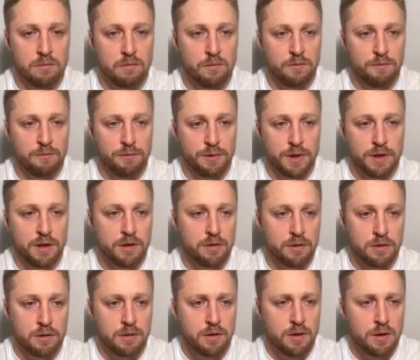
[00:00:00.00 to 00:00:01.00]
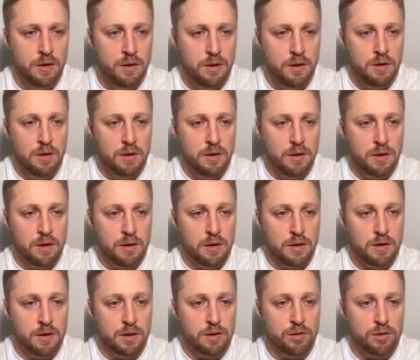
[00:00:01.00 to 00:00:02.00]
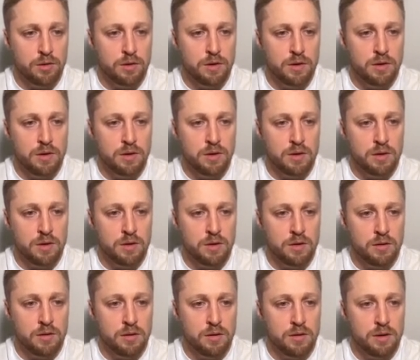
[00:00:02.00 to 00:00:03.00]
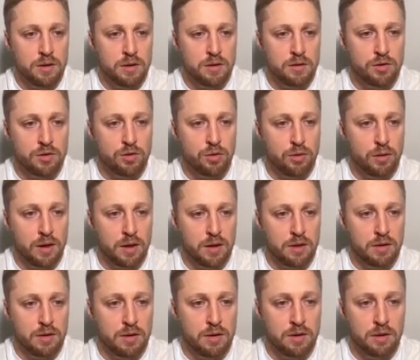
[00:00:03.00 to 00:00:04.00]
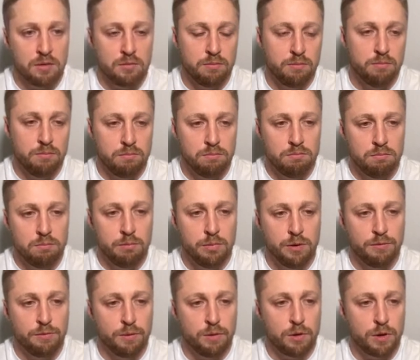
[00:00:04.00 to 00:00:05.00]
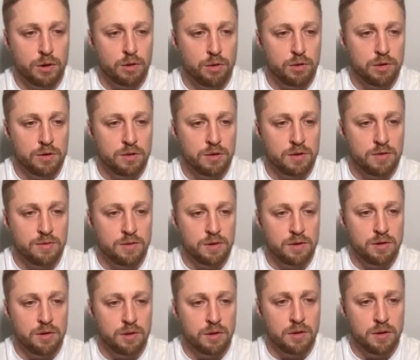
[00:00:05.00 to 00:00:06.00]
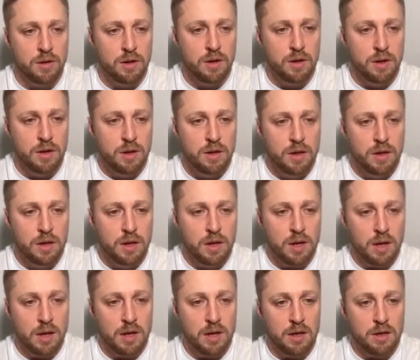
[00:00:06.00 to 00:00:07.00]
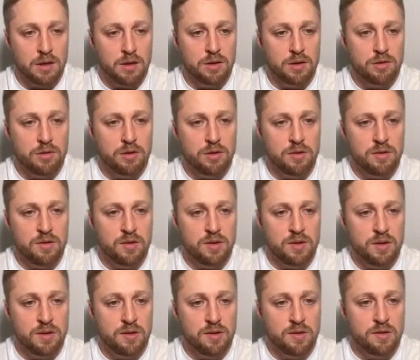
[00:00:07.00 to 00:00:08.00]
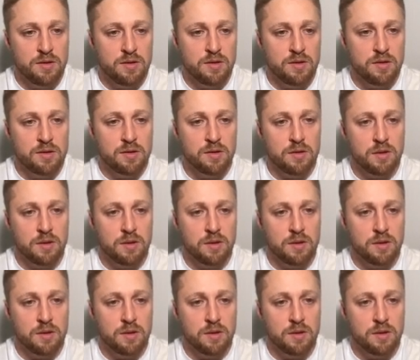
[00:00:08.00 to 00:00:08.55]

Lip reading: video recording. And so I did it before recording this video, and you can see this